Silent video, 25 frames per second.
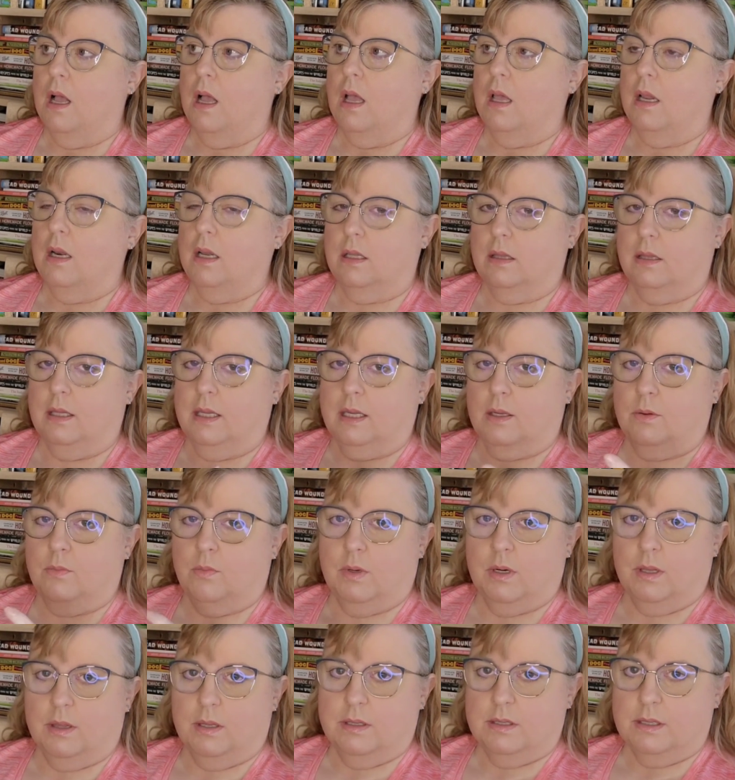unlike
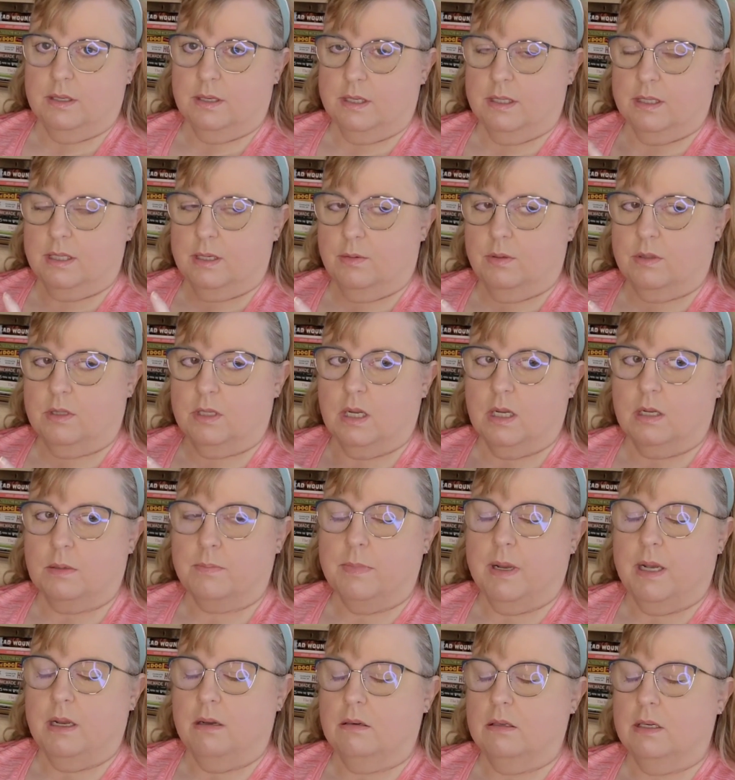one of the series I will
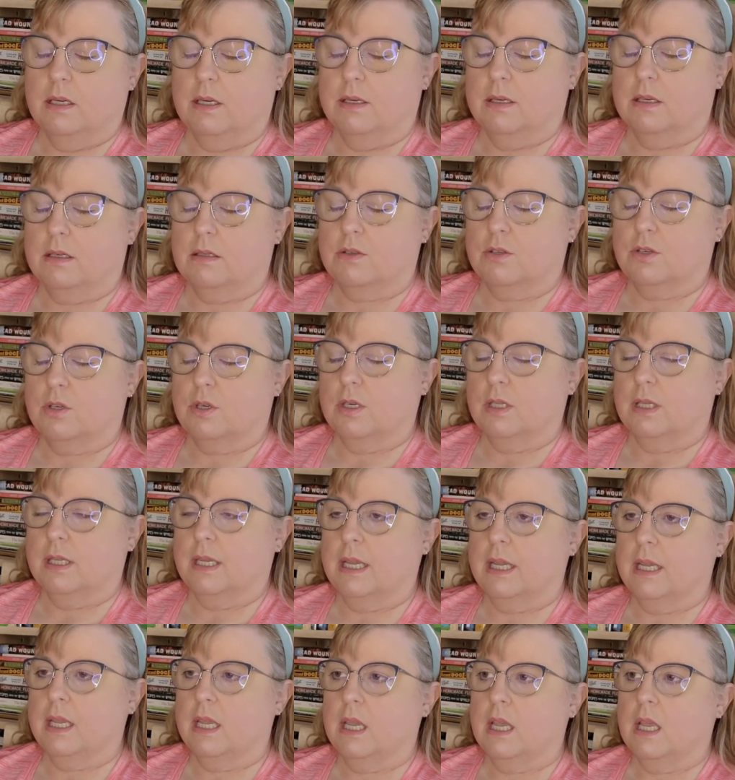talk about here
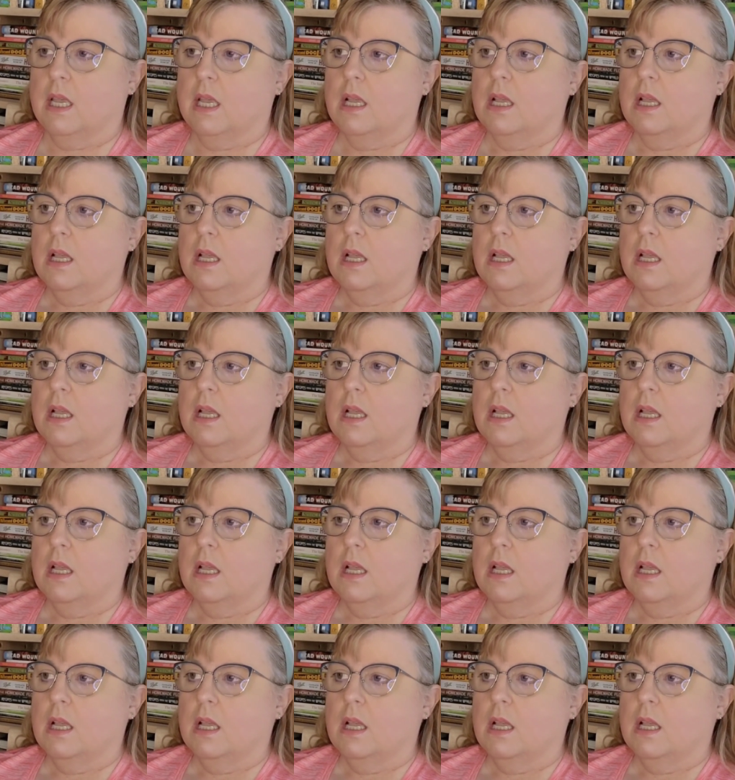shortly,